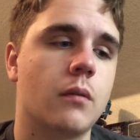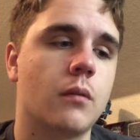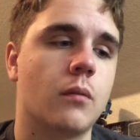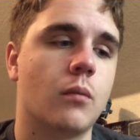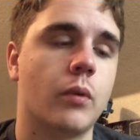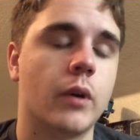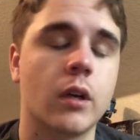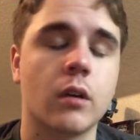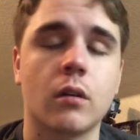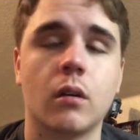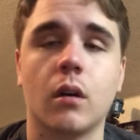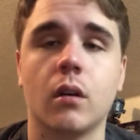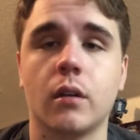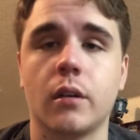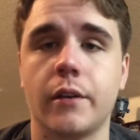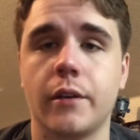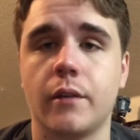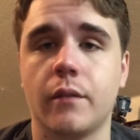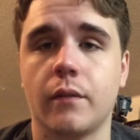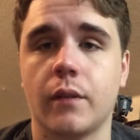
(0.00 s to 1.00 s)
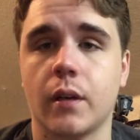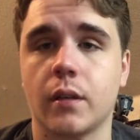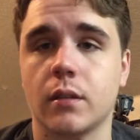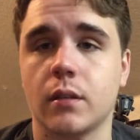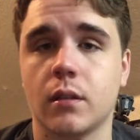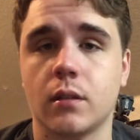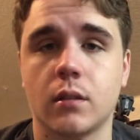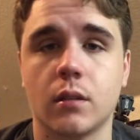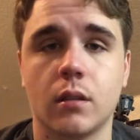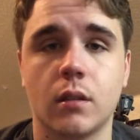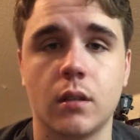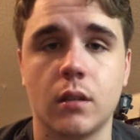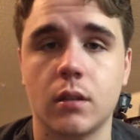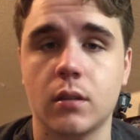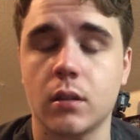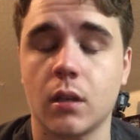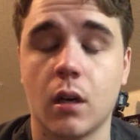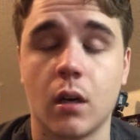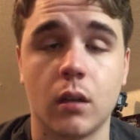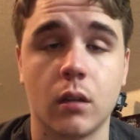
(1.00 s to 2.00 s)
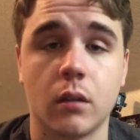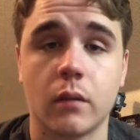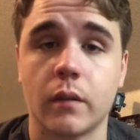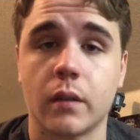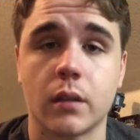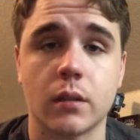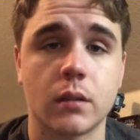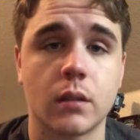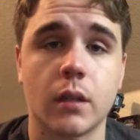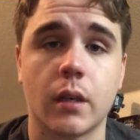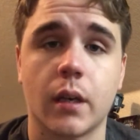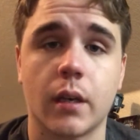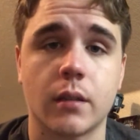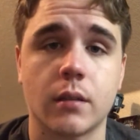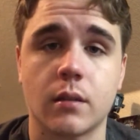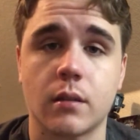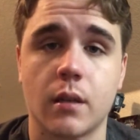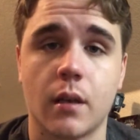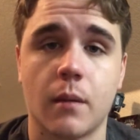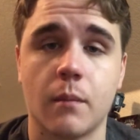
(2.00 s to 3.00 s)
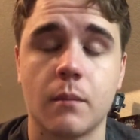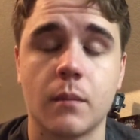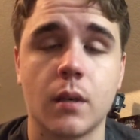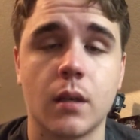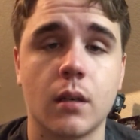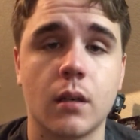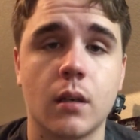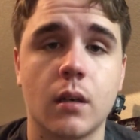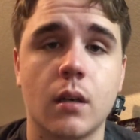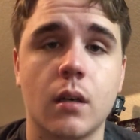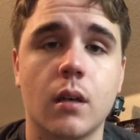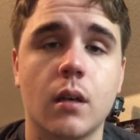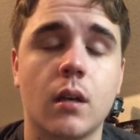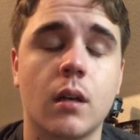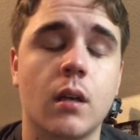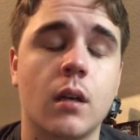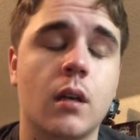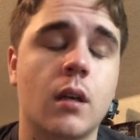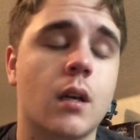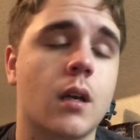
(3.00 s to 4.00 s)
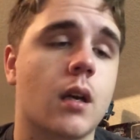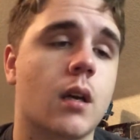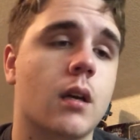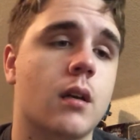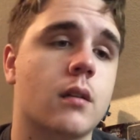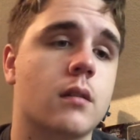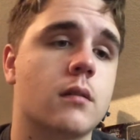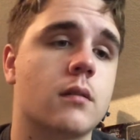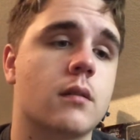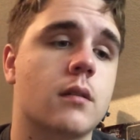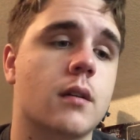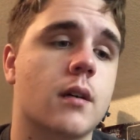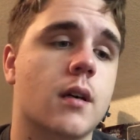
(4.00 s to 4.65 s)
We're all EU fans. It's all of us against them. And